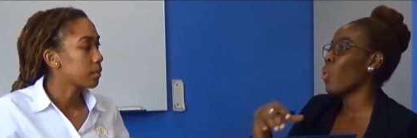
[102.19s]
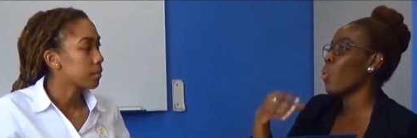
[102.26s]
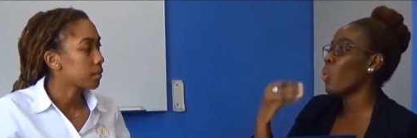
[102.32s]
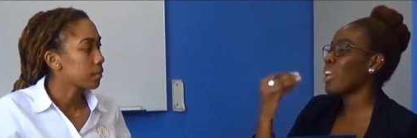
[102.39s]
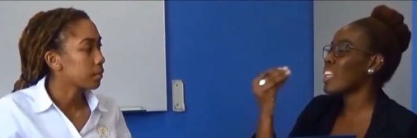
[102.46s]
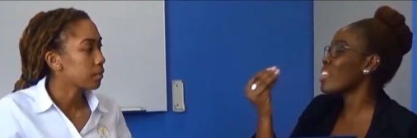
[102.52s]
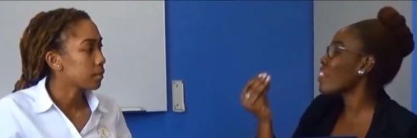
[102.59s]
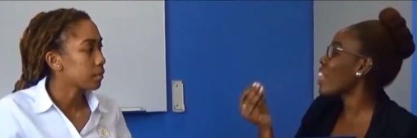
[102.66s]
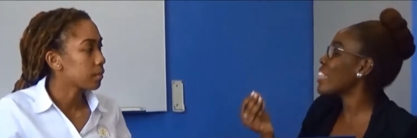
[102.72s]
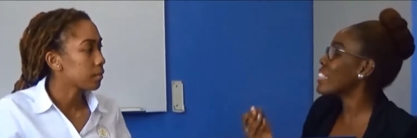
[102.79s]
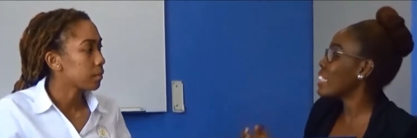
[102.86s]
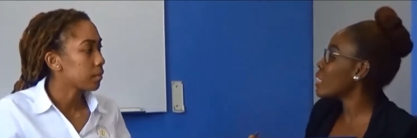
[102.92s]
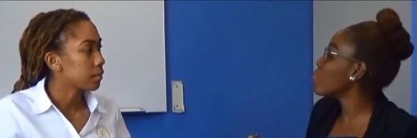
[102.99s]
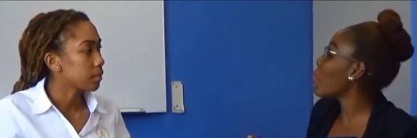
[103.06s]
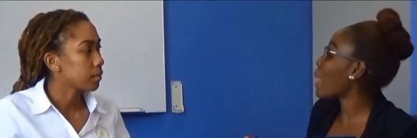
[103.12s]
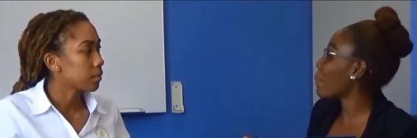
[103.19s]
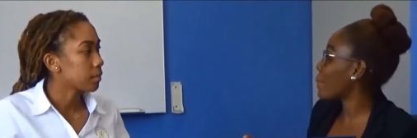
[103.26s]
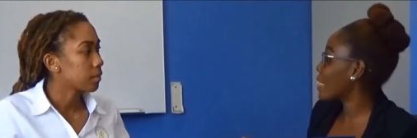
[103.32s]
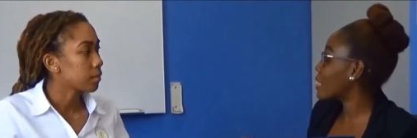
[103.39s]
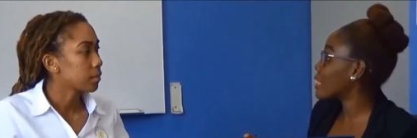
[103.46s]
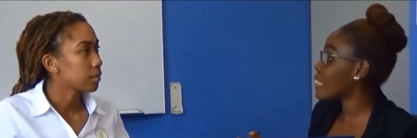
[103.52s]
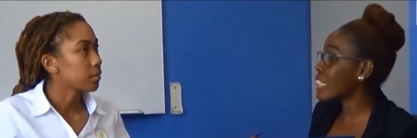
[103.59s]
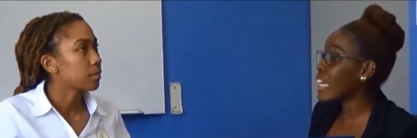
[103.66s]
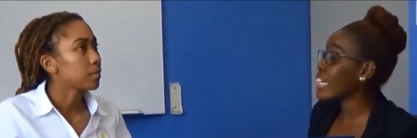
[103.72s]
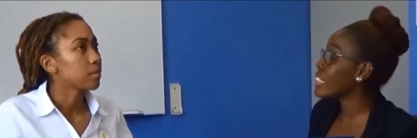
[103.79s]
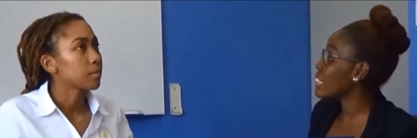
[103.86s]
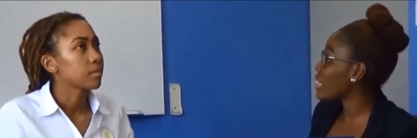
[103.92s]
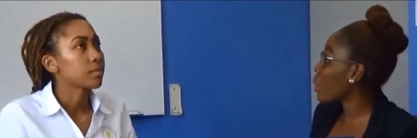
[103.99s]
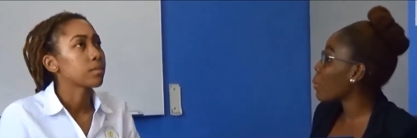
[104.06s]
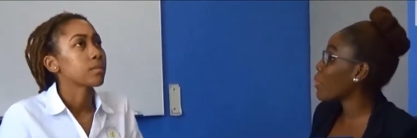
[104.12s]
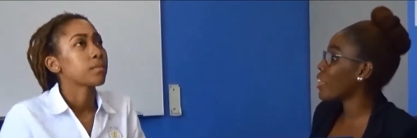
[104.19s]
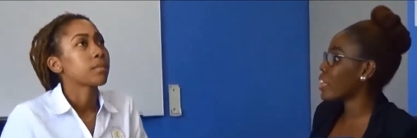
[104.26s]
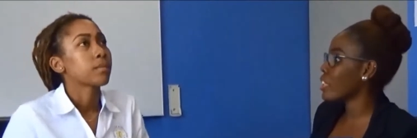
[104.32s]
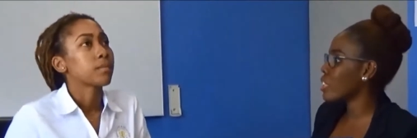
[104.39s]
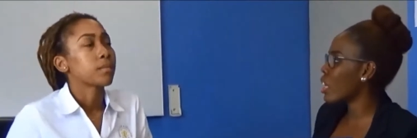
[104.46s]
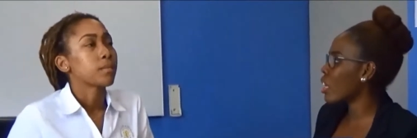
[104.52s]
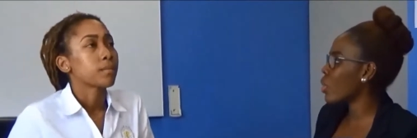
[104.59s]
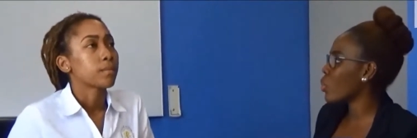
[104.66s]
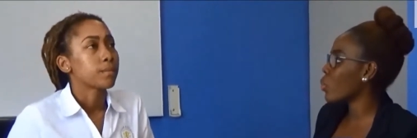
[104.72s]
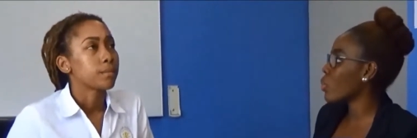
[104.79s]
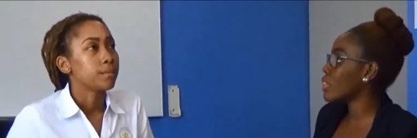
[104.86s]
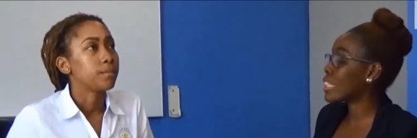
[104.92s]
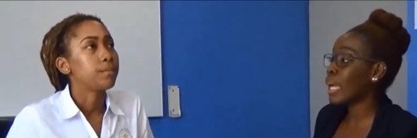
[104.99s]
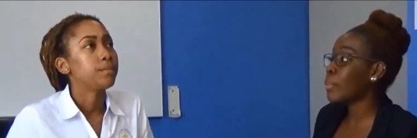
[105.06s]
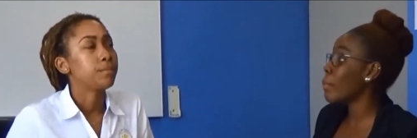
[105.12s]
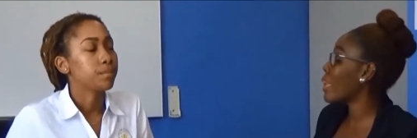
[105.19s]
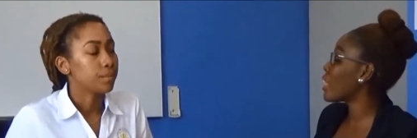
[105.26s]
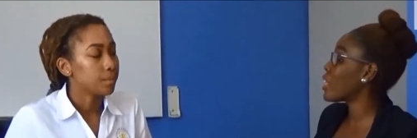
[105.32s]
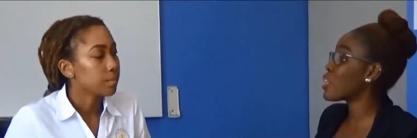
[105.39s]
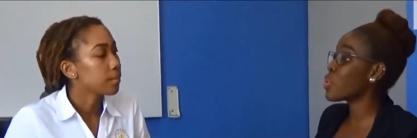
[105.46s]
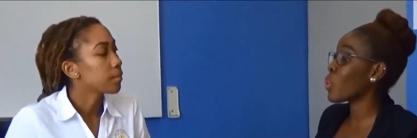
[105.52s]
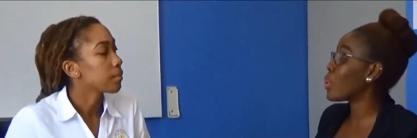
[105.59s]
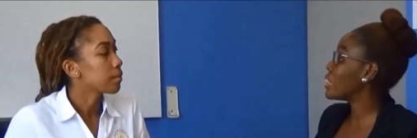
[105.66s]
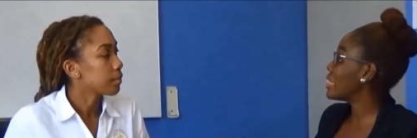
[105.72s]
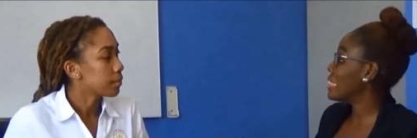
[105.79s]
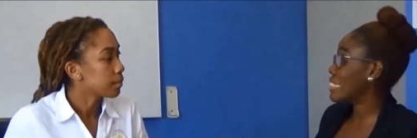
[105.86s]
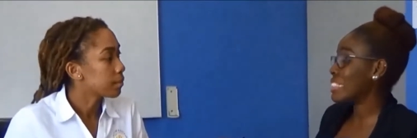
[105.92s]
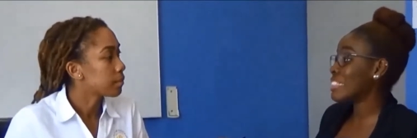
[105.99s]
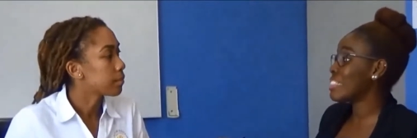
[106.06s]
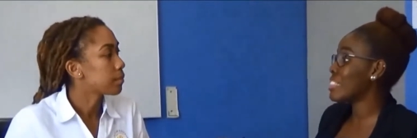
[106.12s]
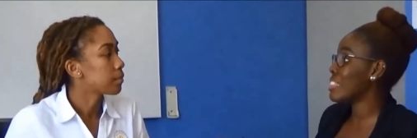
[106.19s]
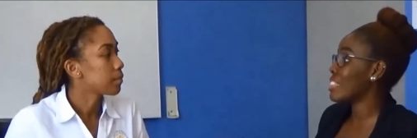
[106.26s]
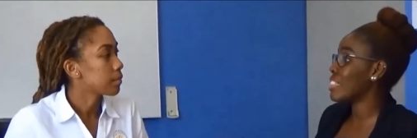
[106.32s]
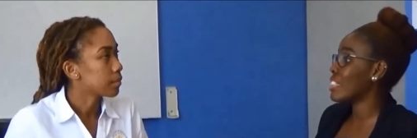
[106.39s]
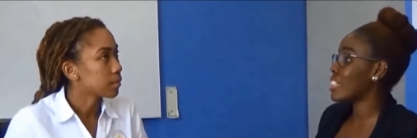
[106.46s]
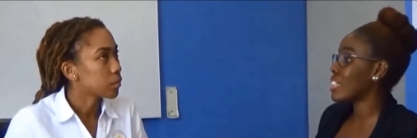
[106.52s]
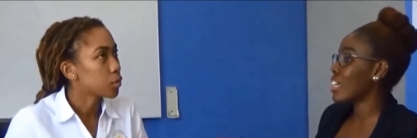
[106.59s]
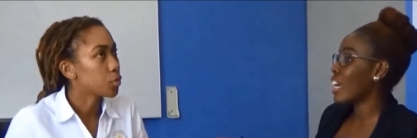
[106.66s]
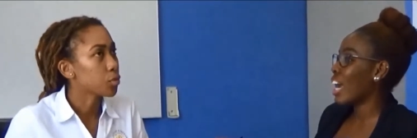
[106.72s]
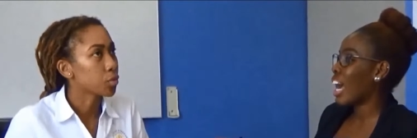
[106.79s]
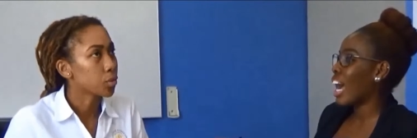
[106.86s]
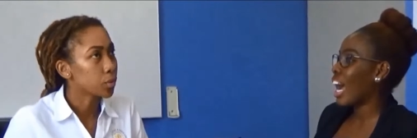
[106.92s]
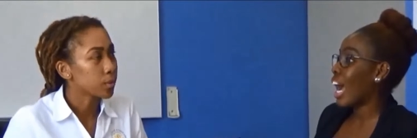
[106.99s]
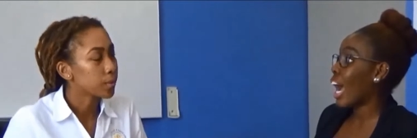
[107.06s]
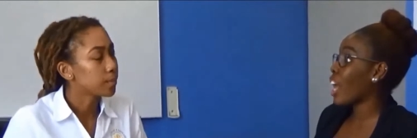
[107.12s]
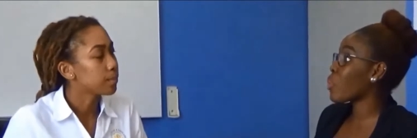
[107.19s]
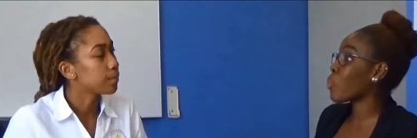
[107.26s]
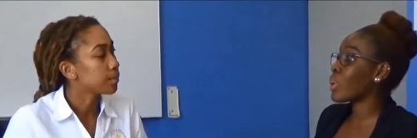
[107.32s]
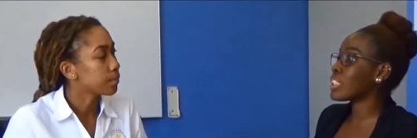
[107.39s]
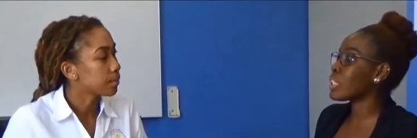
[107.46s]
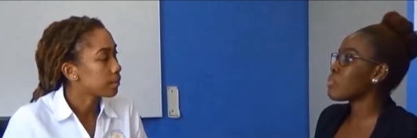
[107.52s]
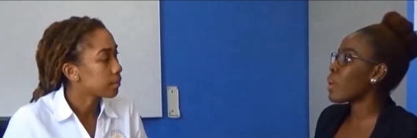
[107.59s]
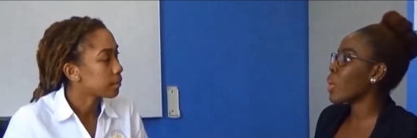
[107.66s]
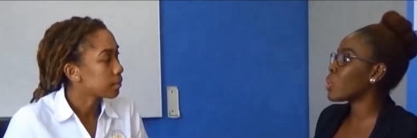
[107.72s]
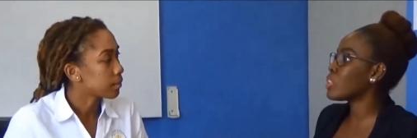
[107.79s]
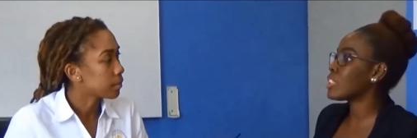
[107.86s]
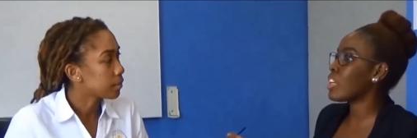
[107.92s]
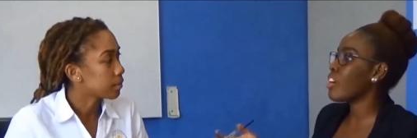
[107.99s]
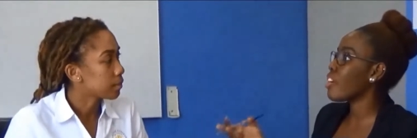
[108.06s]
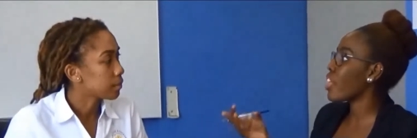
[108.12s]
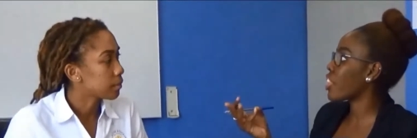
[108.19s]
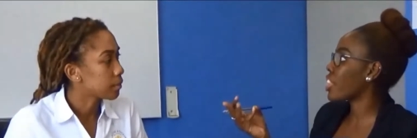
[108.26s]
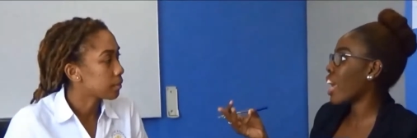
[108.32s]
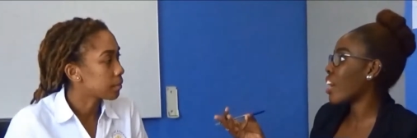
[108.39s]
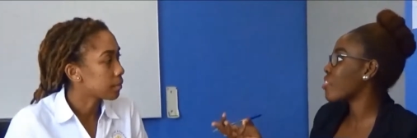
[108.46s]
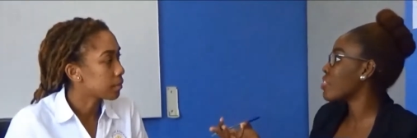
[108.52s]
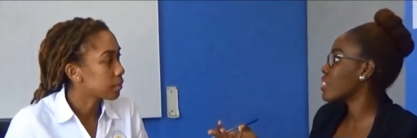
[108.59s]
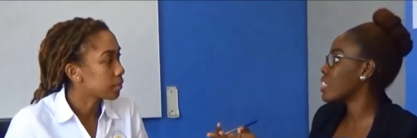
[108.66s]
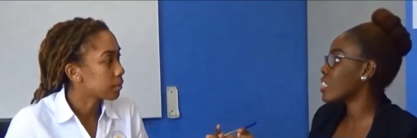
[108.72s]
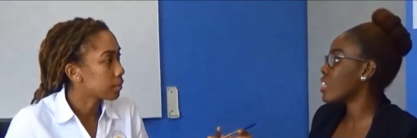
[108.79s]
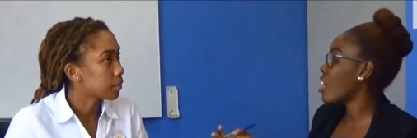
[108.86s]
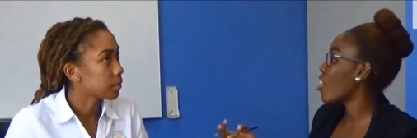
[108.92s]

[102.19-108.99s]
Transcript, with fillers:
Speaker 1: what if I need my money to get something now? That money gone easy. True. And what about theft,